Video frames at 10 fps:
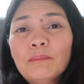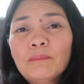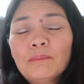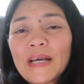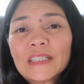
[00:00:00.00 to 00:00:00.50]

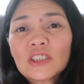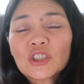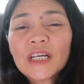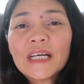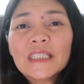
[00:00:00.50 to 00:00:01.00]
make the
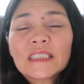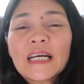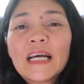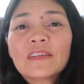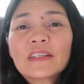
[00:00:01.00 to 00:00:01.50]
trade,
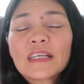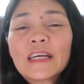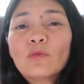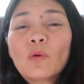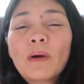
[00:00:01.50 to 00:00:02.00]
and then
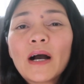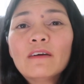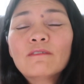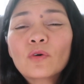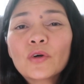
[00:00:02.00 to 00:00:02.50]
they will buy
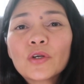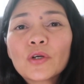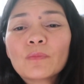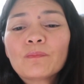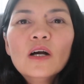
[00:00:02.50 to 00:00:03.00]
it for
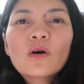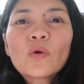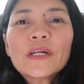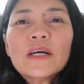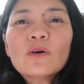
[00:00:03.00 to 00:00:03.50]
you.
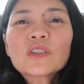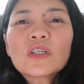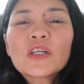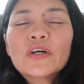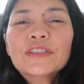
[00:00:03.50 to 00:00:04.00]
What I
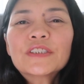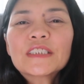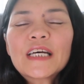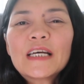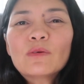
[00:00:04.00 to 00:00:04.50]
also learned
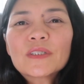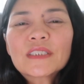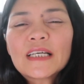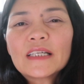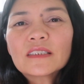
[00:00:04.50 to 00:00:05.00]
today was
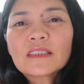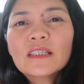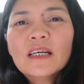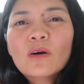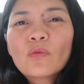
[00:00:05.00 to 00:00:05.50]
that
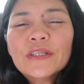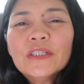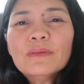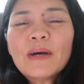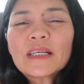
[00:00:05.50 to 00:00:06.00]
when
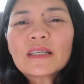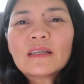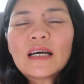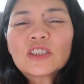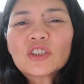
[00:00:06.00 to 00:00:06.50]
you make
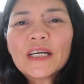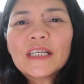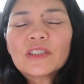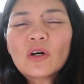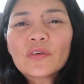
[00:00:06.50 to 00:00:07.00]
a
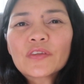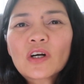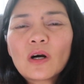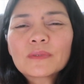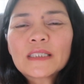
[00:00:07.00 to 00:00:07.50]
trade on the
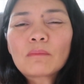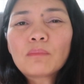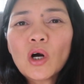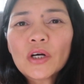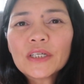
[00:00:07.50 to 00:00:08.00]
Commsec
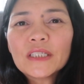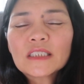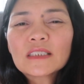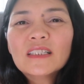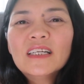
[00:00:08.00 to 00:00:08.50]

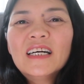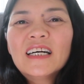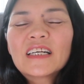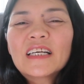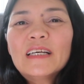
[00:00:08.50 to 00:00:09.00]
Pocket,
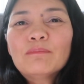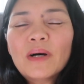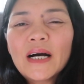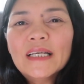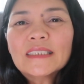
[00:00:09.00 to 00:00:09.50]
it
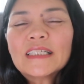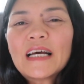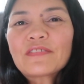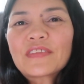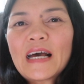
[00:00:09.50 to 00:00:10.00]
buys it
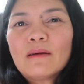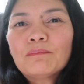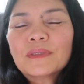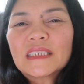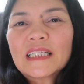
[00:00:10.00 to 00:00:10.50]
at that
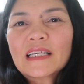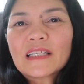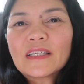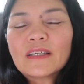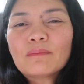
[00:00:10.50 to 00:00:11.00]

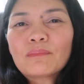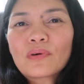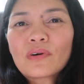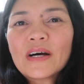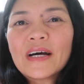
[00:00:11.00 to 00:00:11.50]
particular
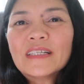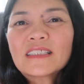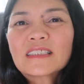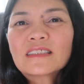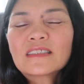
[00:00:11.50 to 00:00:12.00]

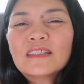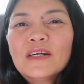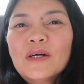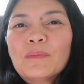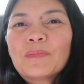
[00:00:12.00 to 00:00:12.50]
price,
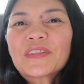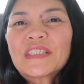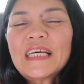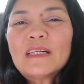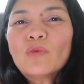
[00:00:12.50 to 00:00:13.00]
but
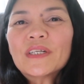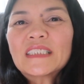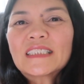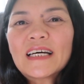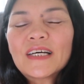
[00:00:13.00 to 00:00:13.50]
then what
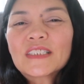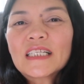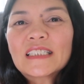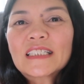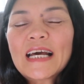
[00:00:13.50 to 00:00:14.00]
it does
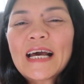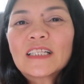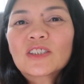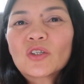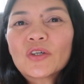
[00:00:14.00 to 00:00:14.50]
is it
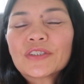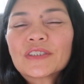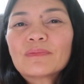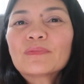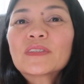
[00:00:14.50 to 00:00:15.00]
adds on